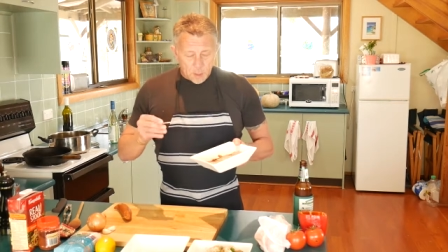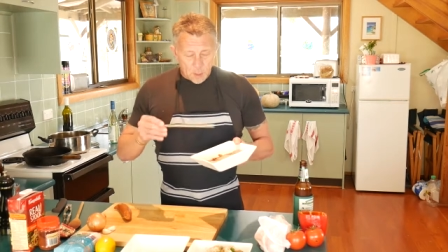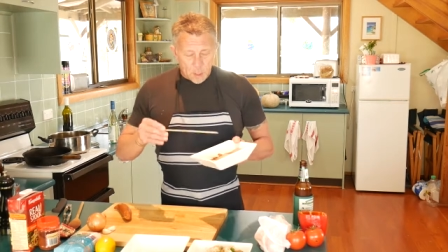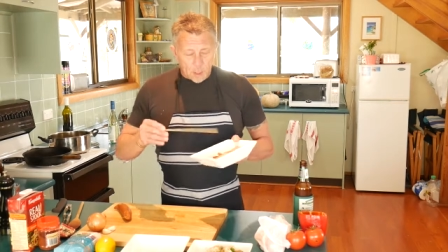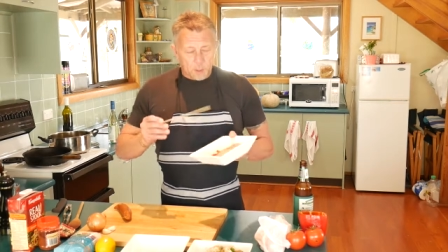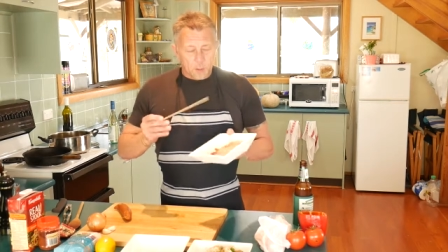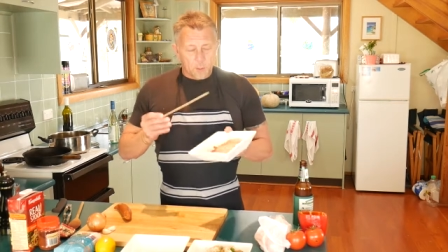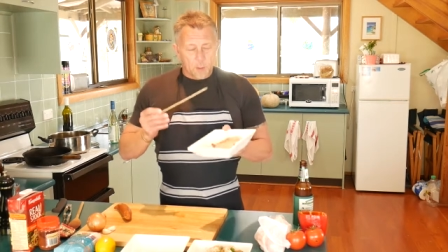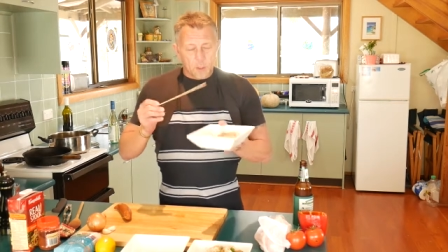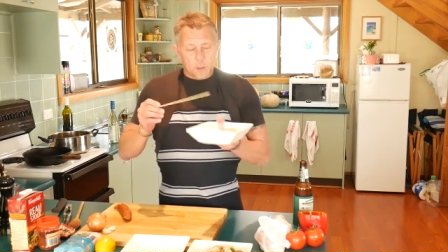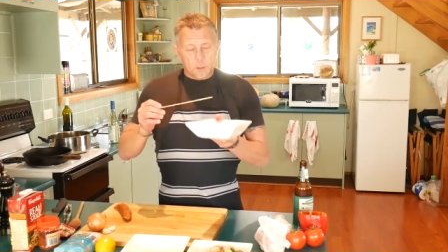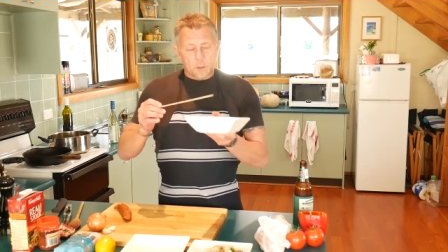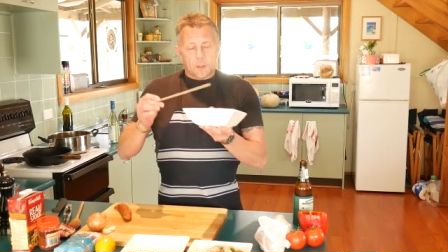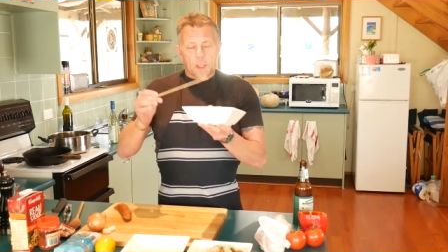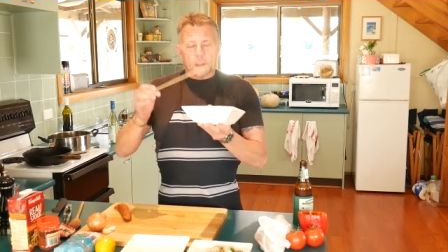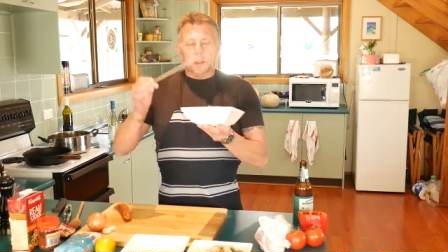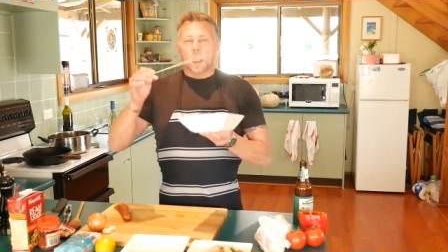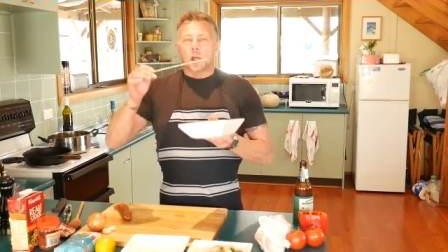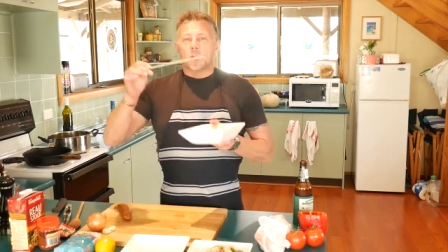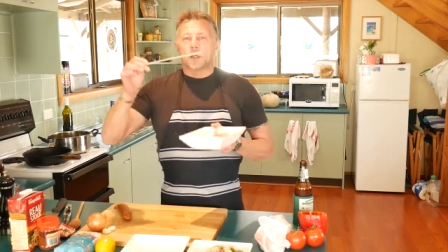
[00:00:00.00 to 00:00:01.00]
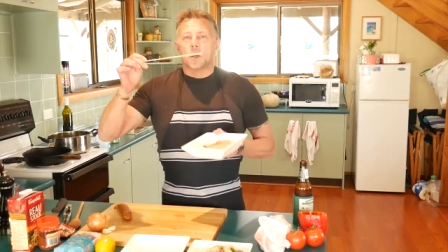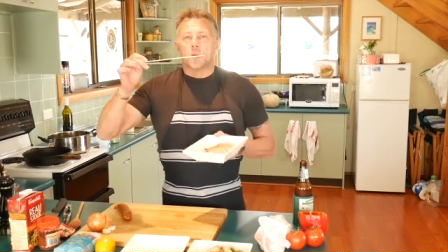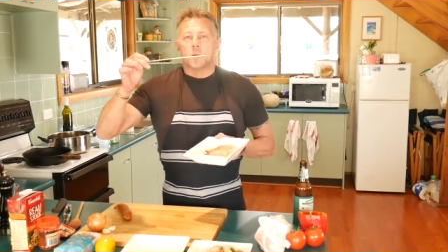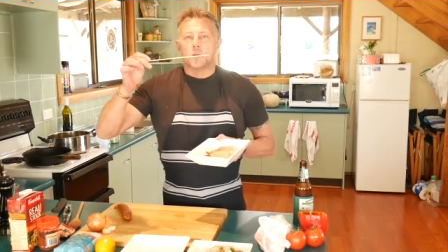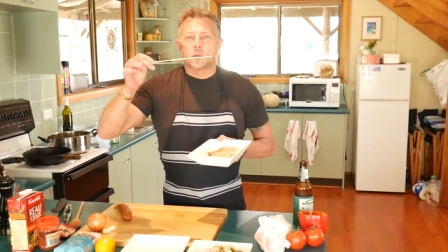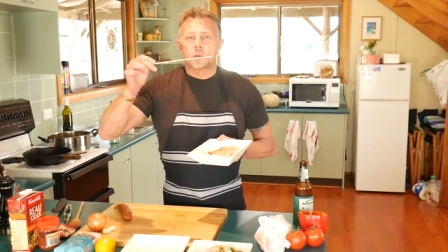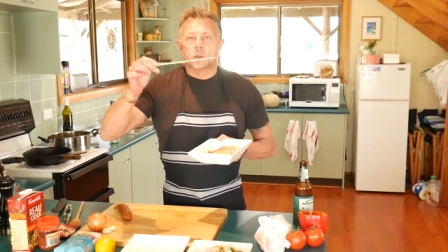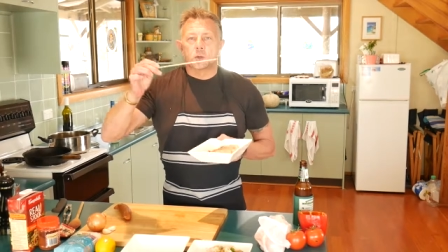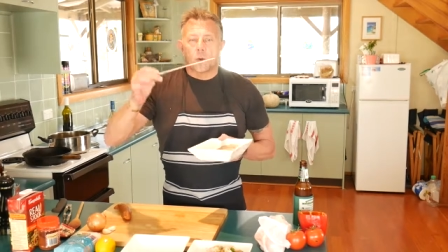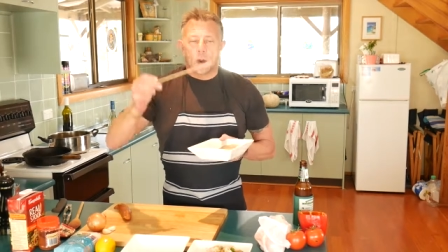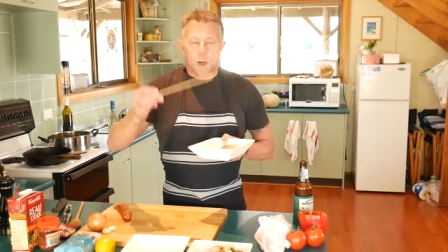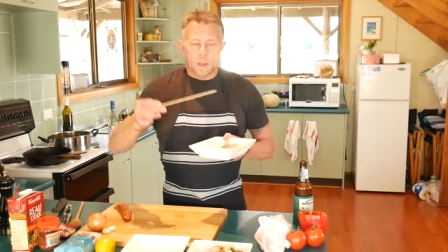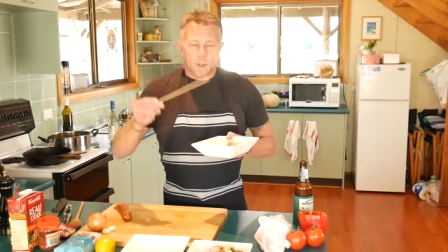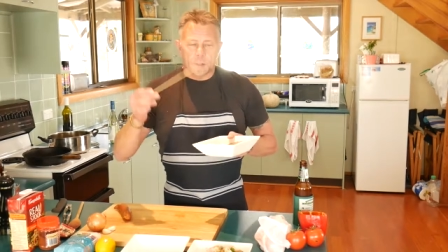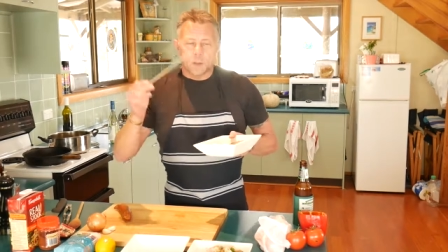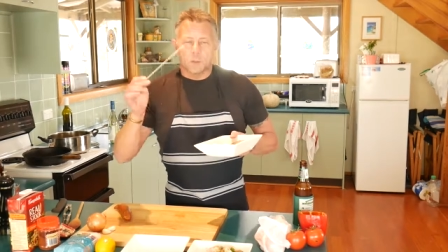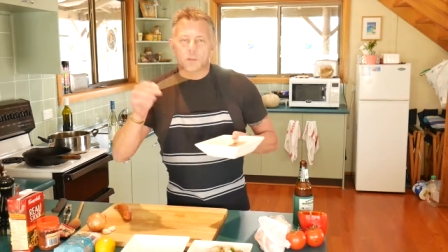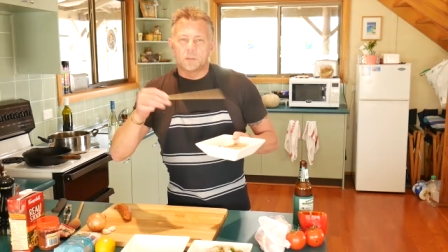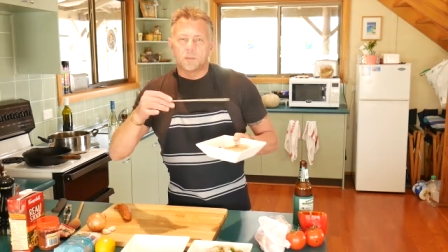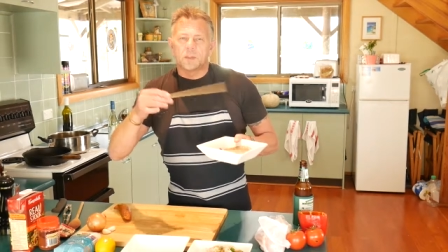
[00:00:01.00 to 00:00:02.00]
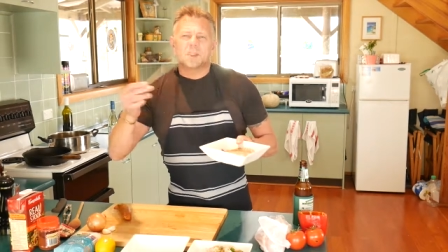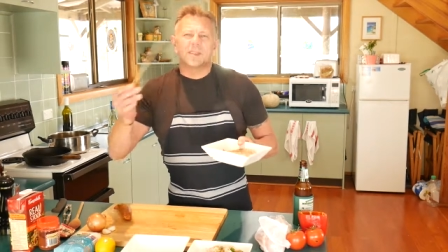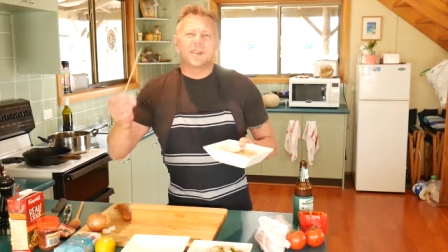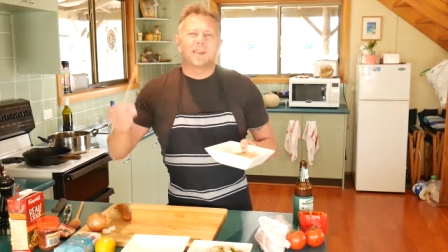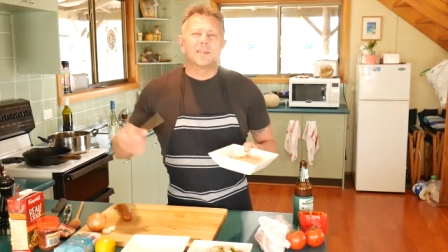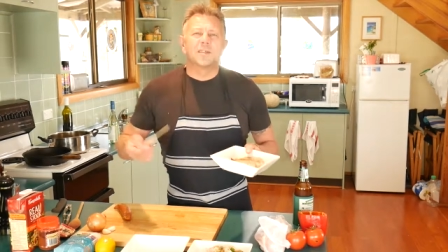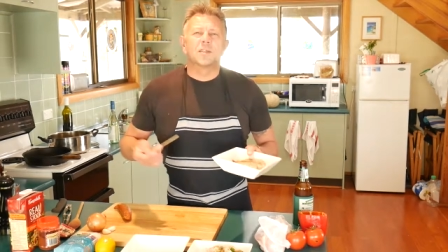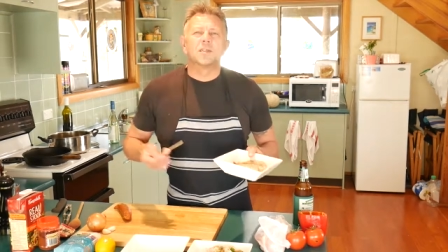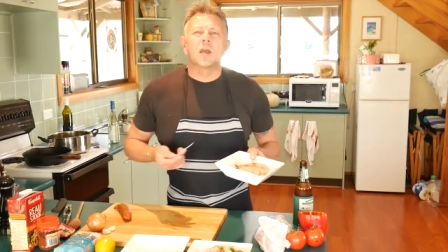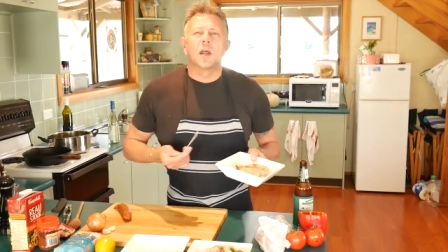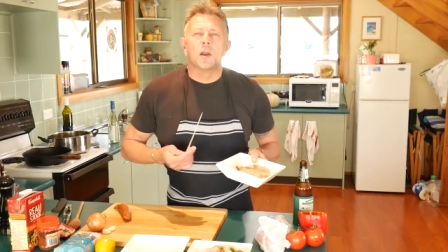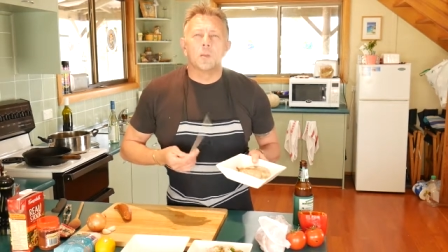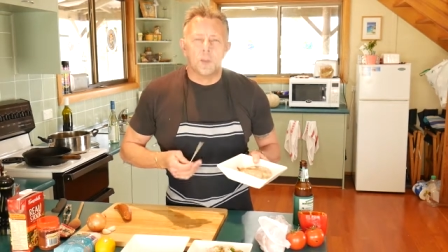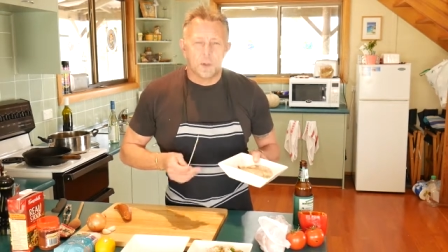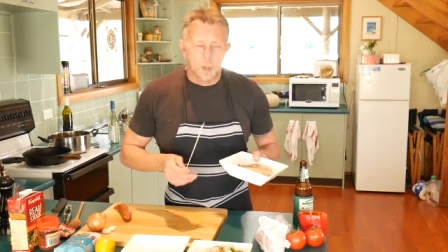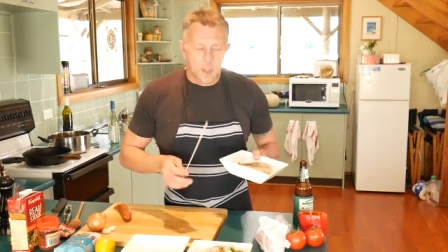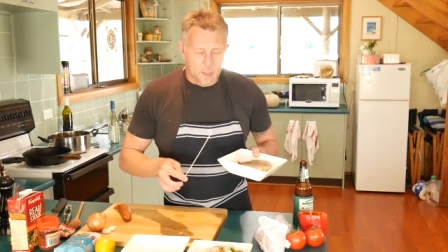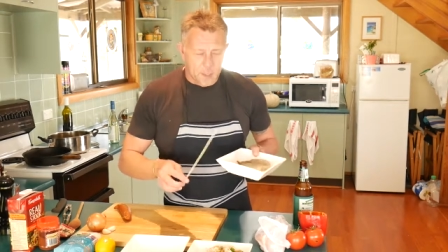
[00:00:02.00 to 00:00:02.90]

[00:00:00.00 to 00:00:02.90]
And that's going to keep them straight. So that's just going to be